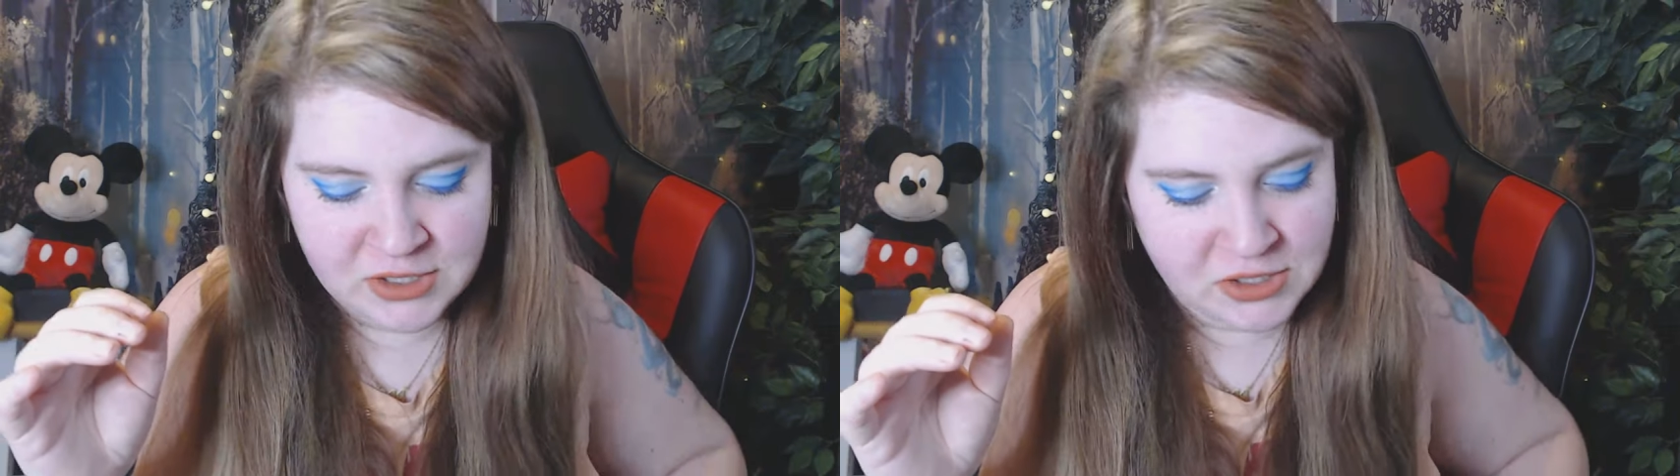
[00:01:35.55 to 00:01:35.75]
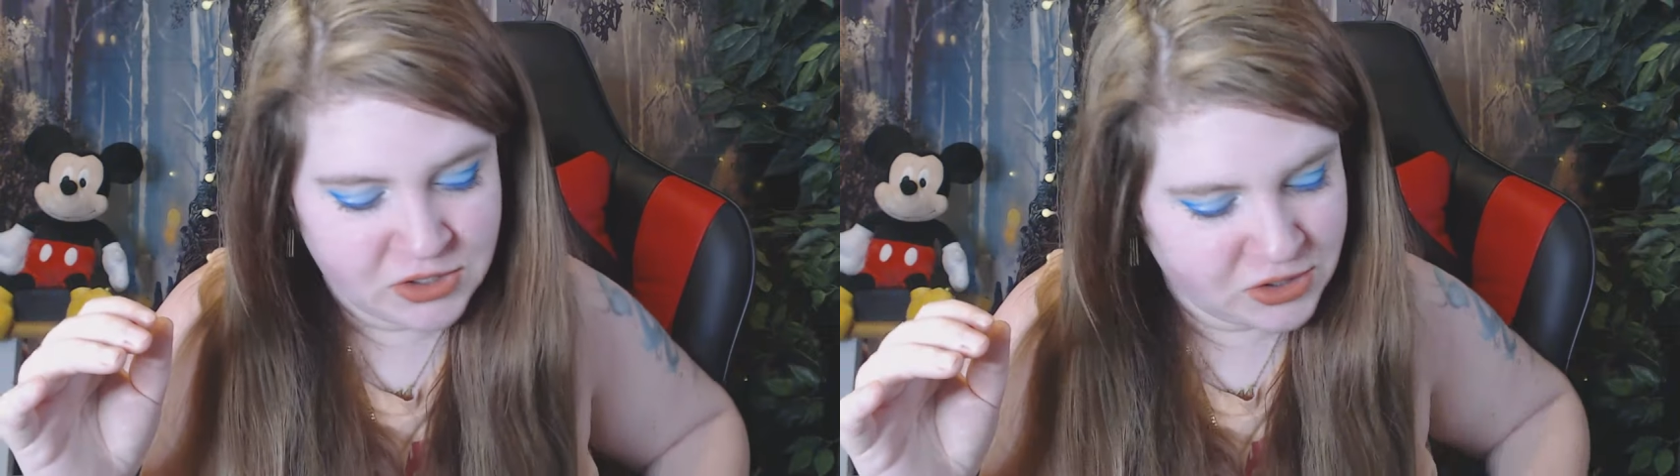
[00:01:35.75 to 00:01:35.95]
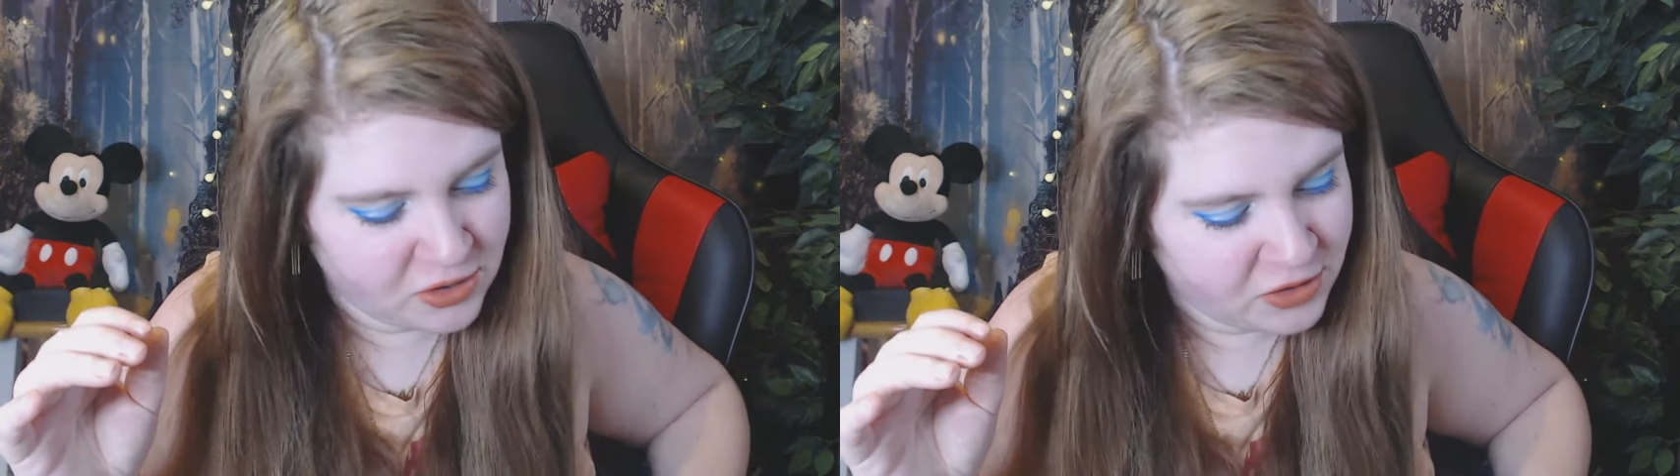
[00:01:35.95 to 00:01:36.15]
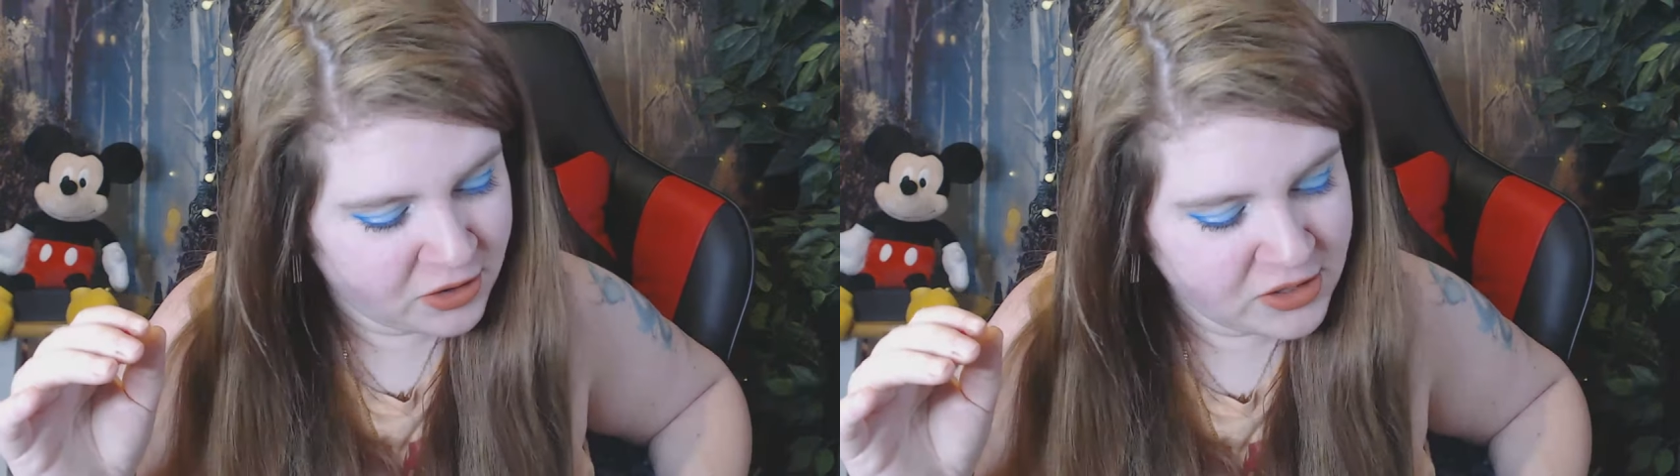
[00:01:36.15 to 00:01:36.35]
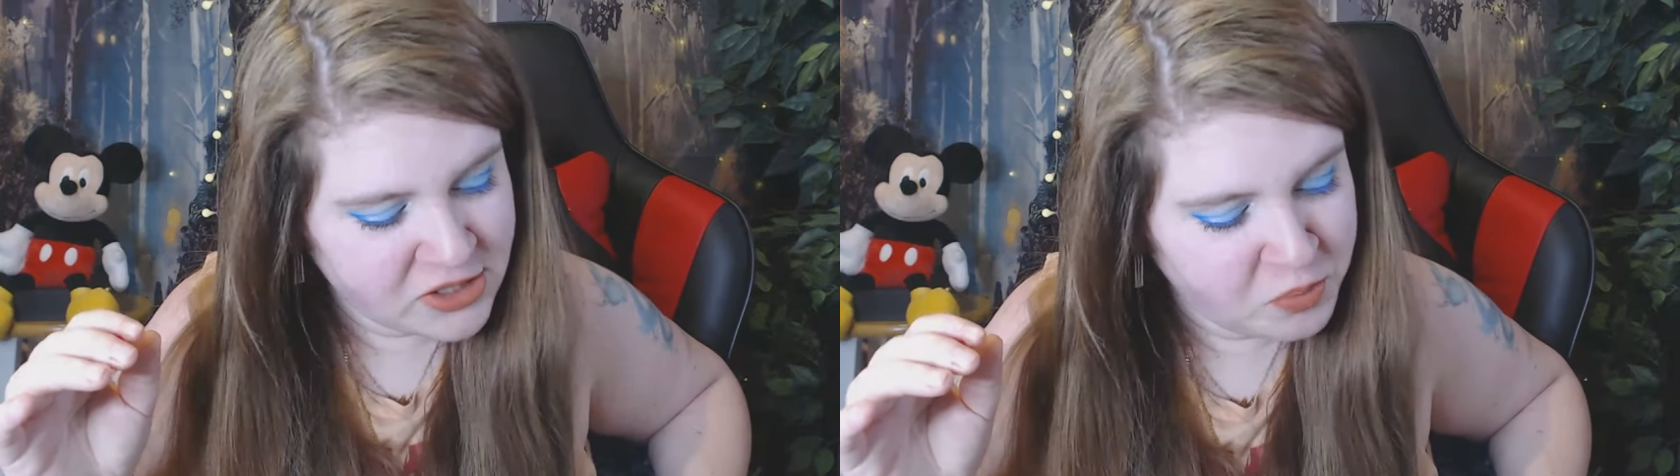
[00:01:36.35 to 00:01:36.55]
So there
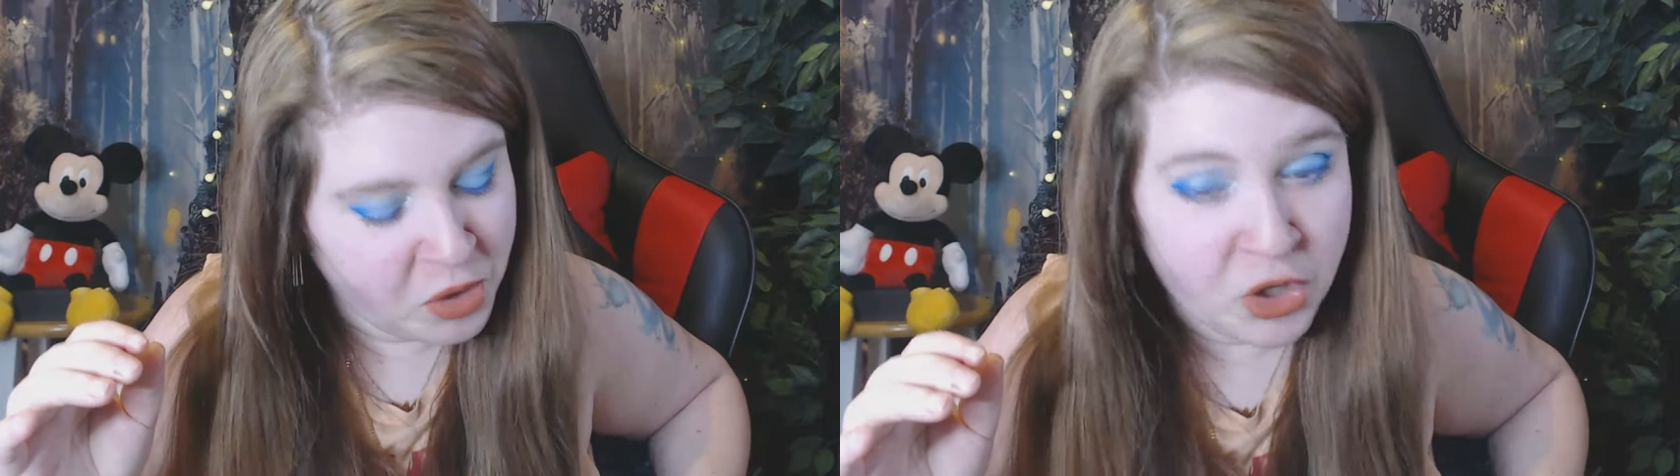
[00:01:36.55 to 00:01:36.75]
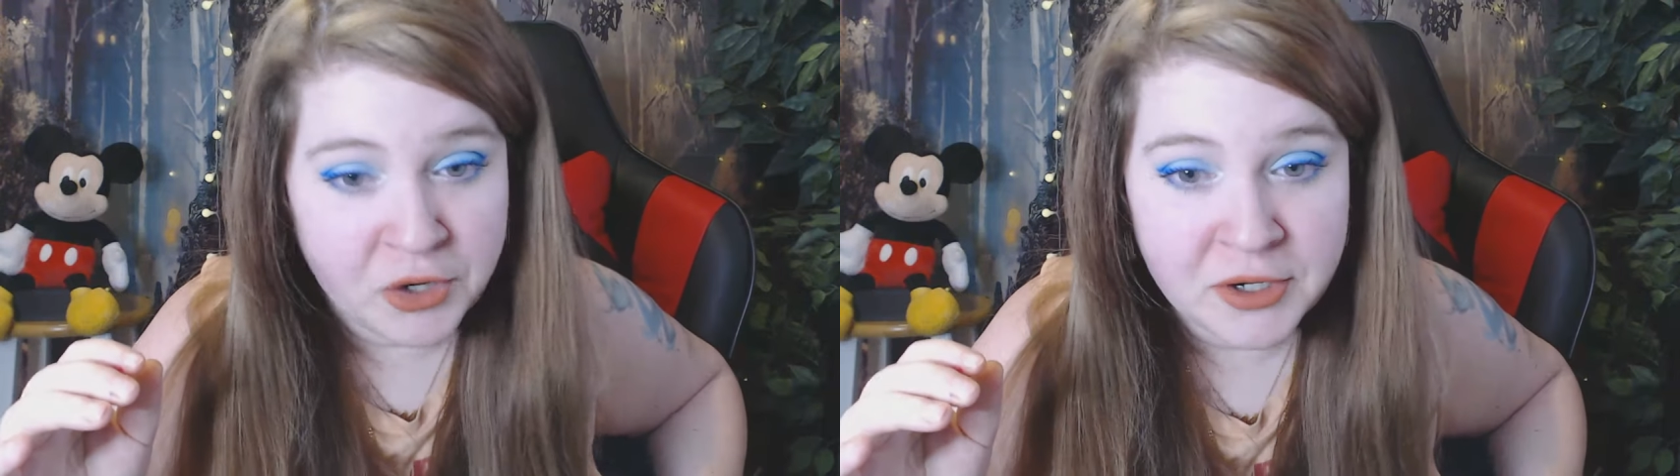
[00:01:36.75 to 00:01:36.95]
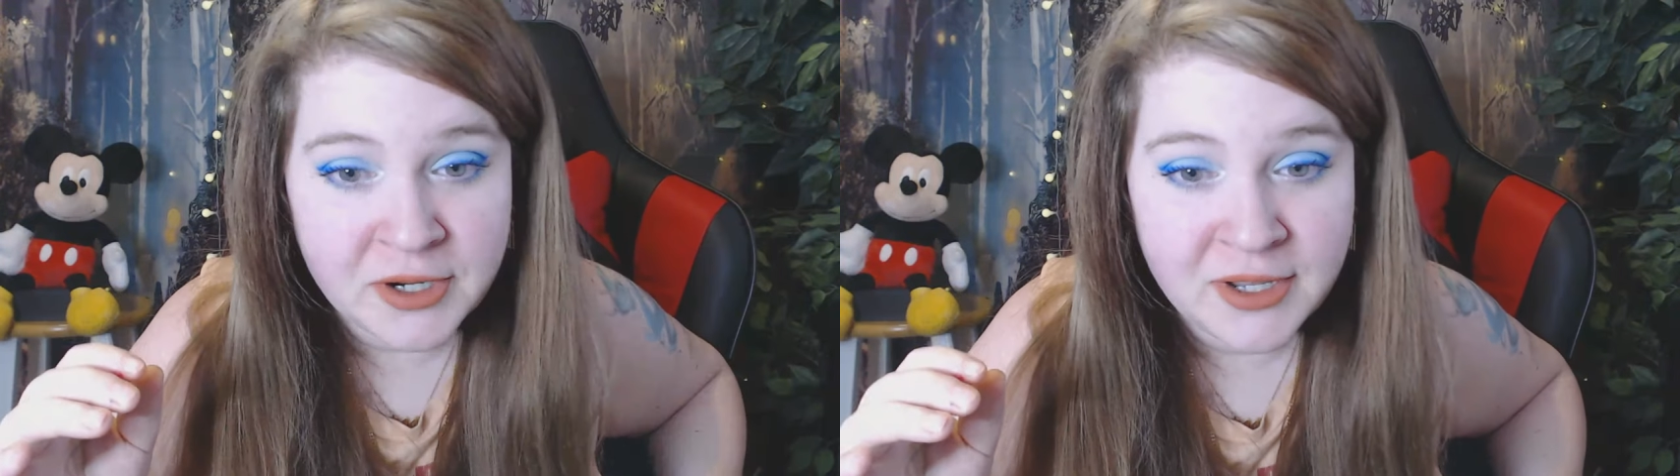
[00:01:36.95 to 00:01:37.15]
is a part